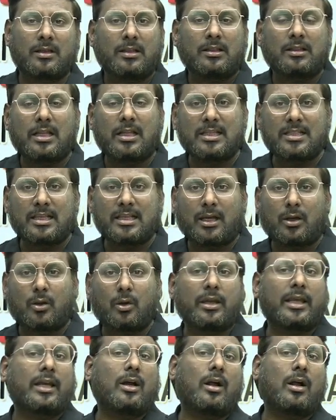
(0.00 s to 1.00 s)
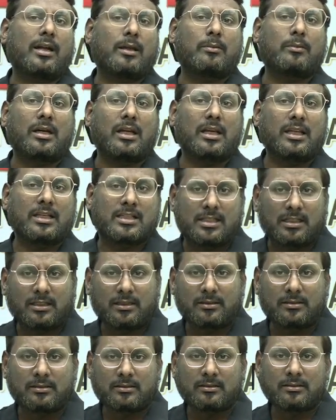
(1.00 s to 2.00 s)
There is a corrigendum released
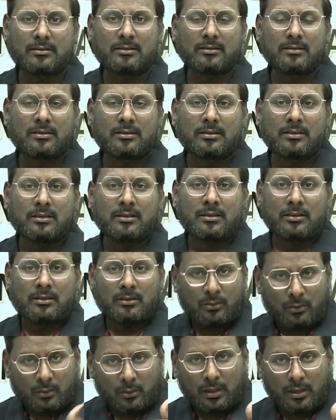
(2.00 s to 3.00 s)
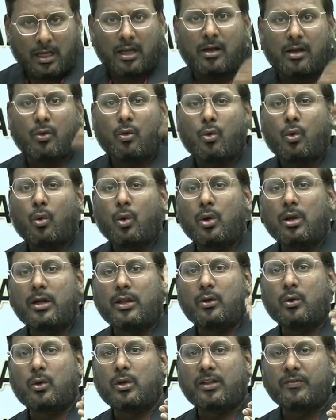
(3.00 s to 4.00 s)
to the old
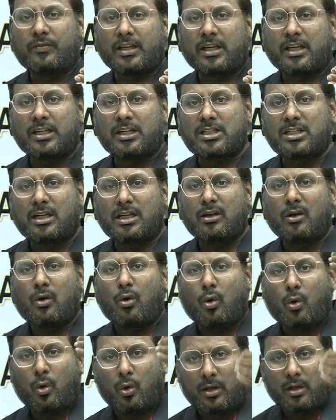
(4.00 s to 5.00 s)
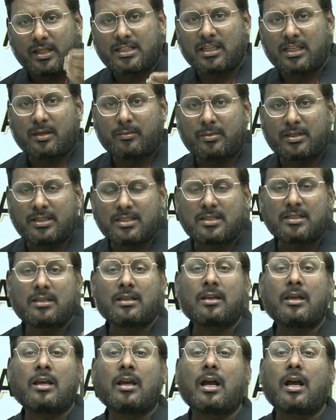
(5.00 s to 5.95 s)
notification, old syllabus,